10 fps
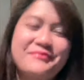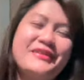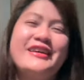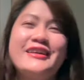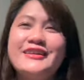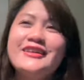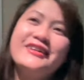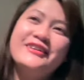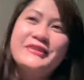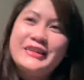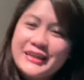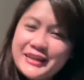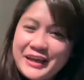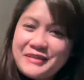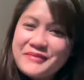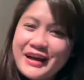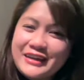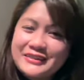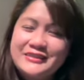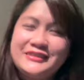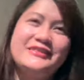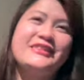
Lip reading: But when I came back to